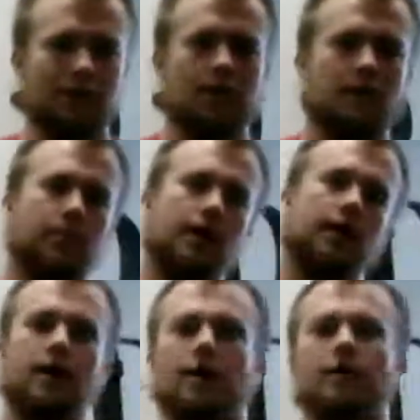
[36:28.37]

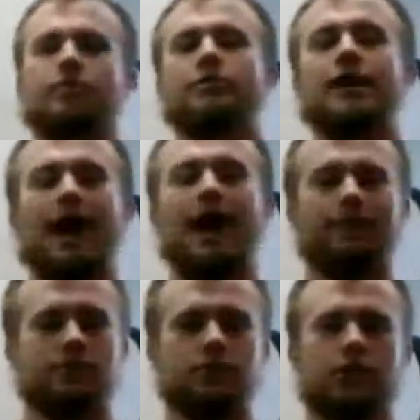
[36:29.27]
but 3
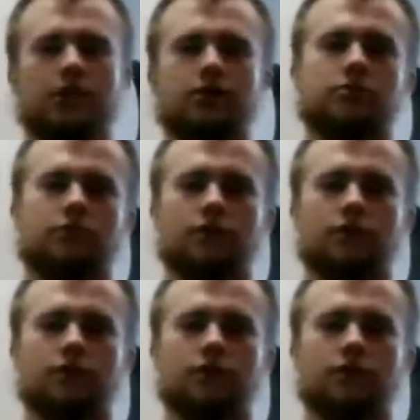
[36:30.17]
habits to change.